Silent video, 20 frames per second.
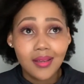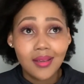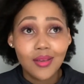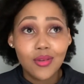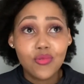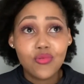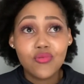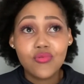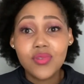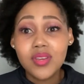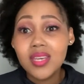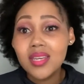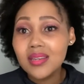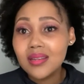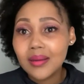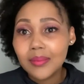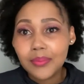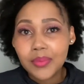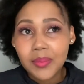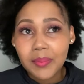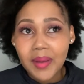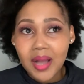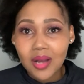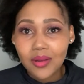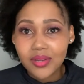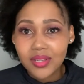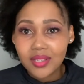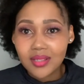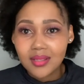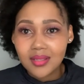Read up about
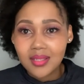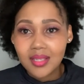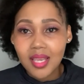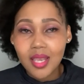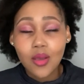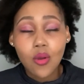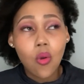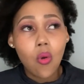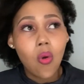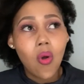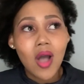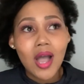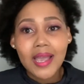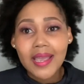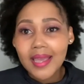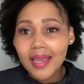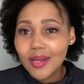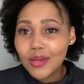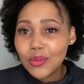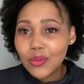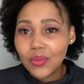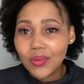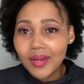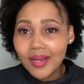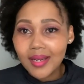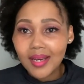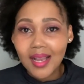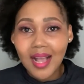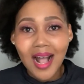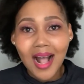it, inquire at work.